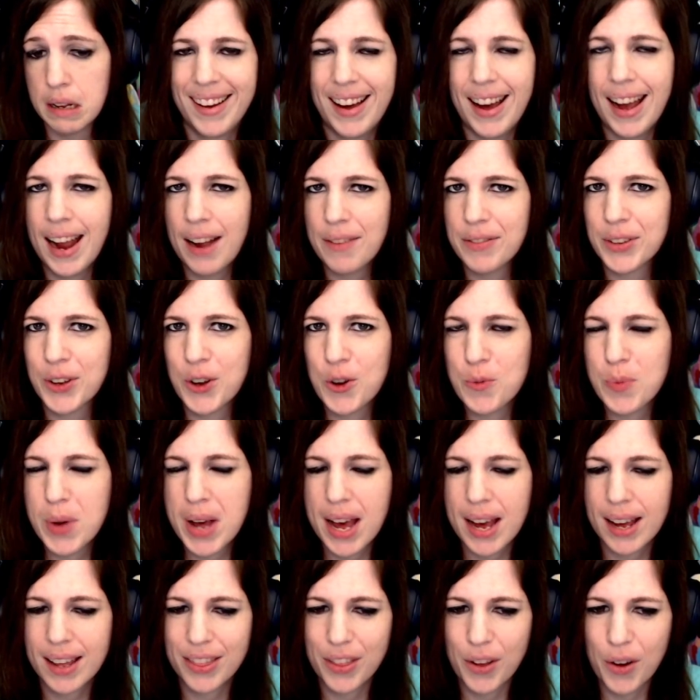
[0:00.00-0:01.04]
I have to go
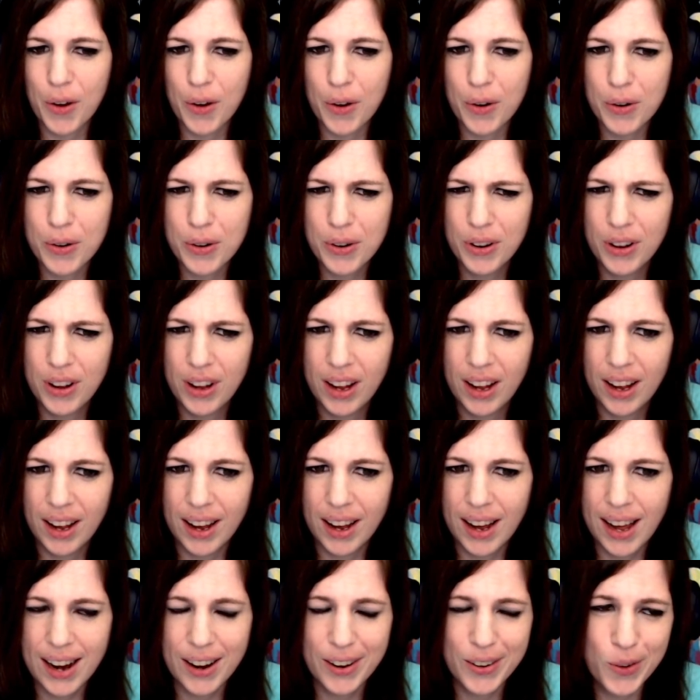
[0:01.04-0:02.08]
back though.
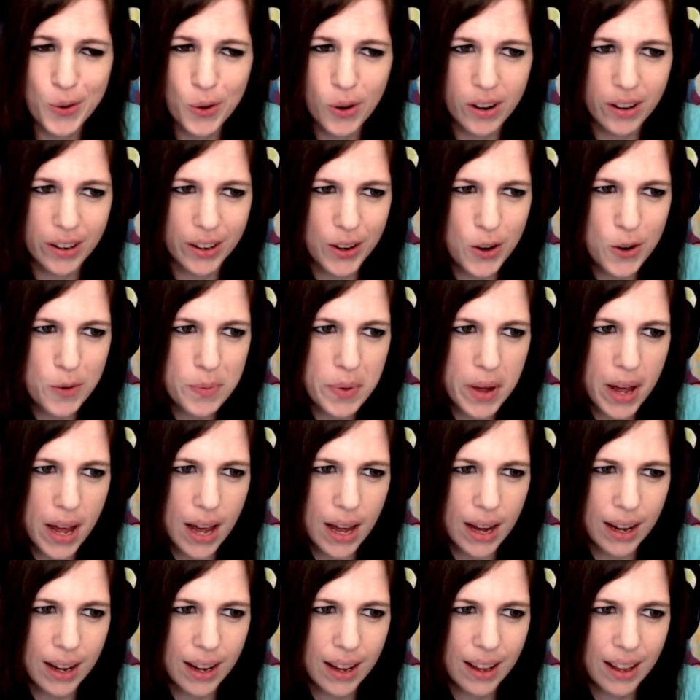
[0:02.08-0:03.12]
I don't know where to go
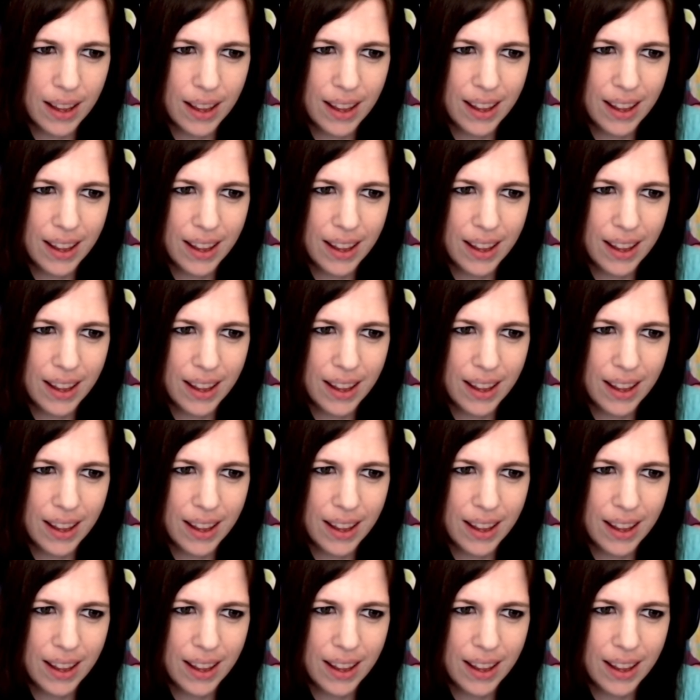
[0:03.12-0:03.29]
back.